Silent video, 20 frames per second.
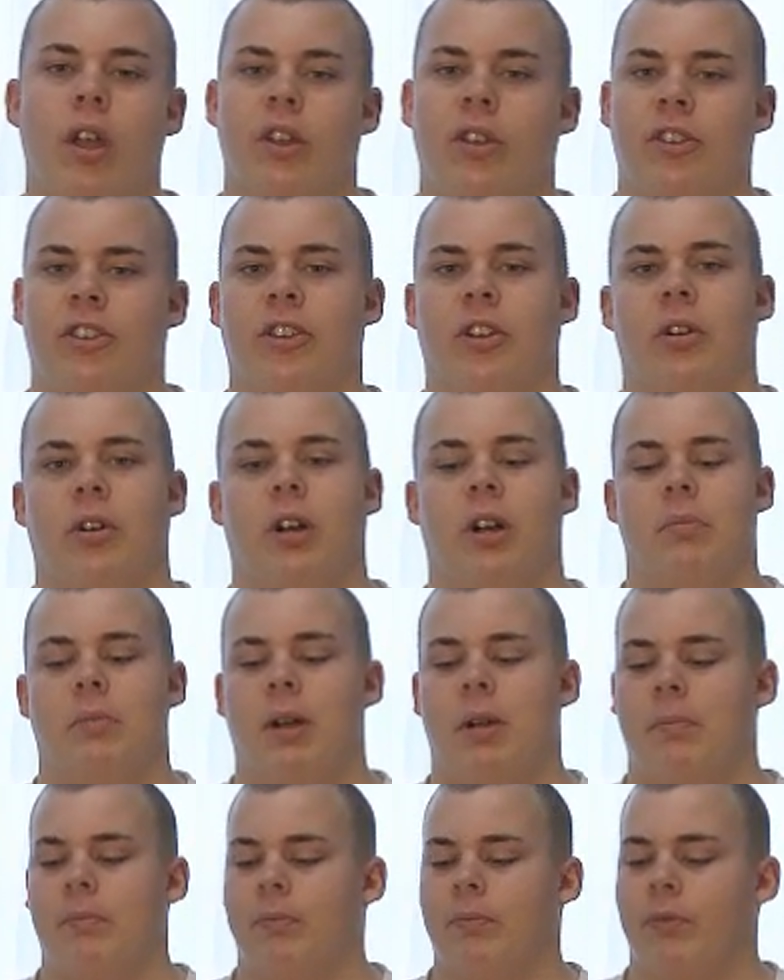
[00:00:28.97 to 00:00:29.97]
So
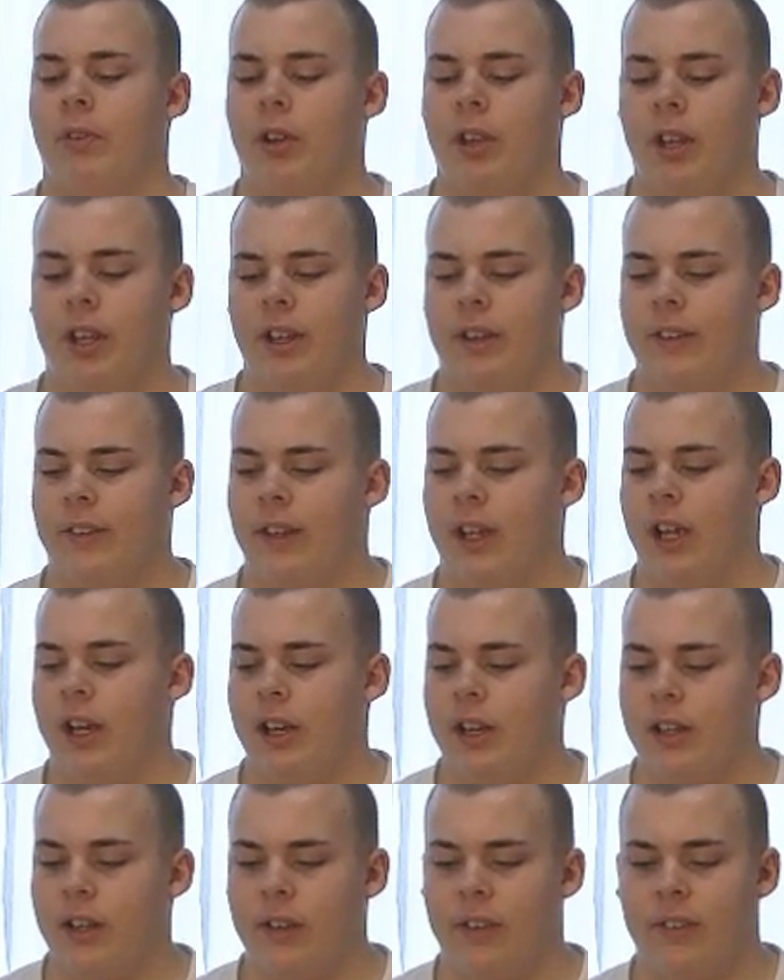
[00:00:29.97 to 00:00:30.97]
I'm really
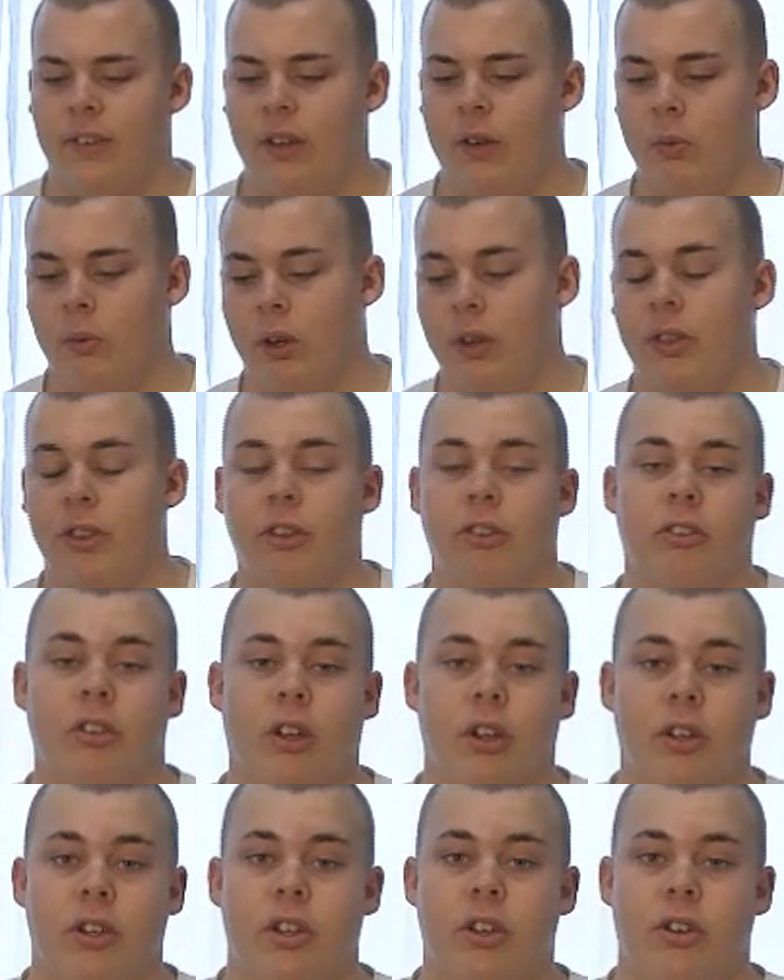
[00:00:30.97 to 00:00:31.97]
excited to see what this
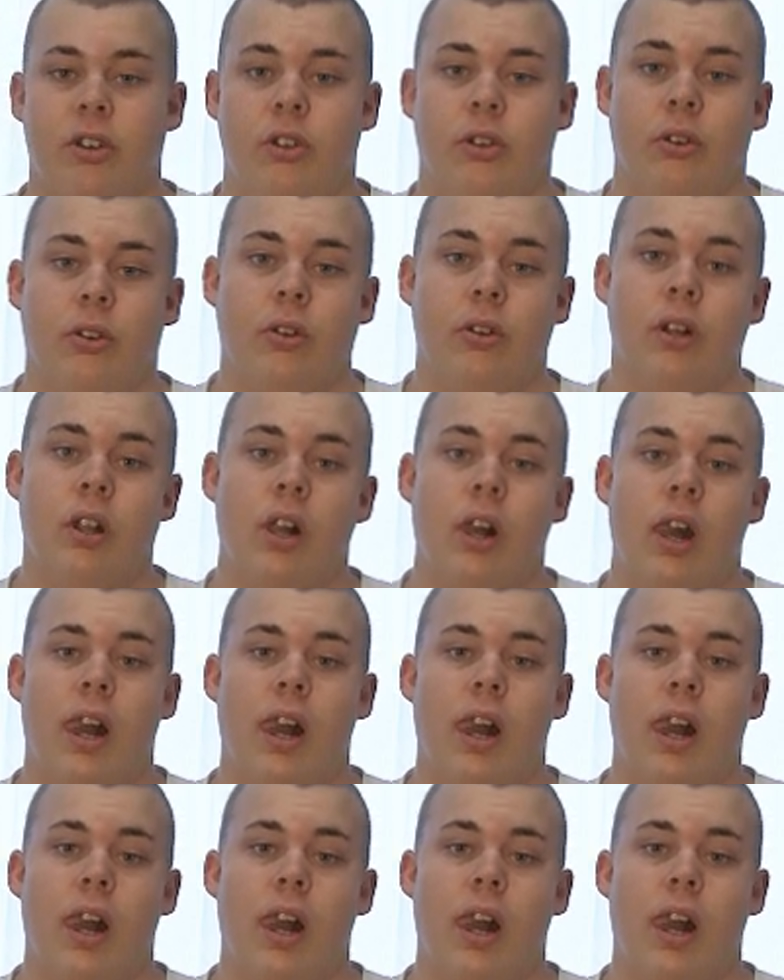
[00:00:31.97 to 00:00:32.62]
gun can do.